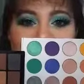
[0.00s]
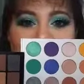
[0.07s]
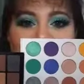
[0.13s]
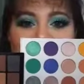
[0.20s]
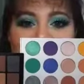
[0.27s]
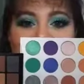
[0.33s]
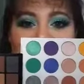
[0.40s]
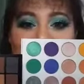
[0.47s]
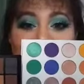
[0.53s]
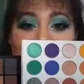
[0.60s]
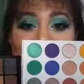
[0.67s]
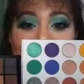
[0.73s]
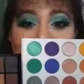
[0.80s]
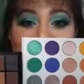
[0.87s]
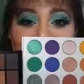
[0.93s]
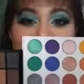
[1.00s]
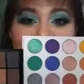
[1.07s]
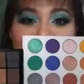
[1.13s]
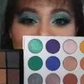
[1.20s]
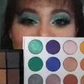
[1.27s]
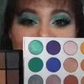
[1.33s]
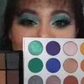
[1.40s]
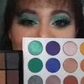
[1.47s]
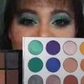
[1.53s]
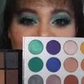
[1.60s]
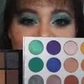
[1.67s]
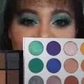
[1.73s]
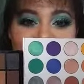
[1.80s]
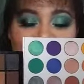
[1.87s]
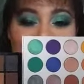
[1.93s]
that's crazy, isn't it?
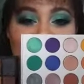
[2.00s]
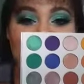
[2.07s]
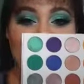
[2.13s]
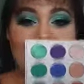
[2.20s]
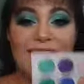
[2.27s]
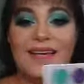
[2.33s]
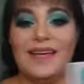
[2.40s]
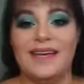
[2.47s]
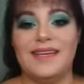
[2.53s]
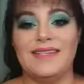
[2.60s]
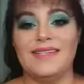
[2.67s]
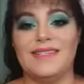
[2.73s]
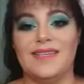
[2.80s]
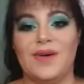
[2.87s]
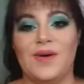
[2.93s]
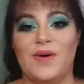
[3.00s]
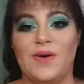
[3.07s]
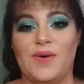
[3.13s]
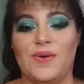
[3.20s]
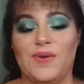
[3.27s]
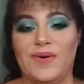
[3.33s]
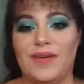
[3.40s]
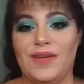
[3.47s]
So,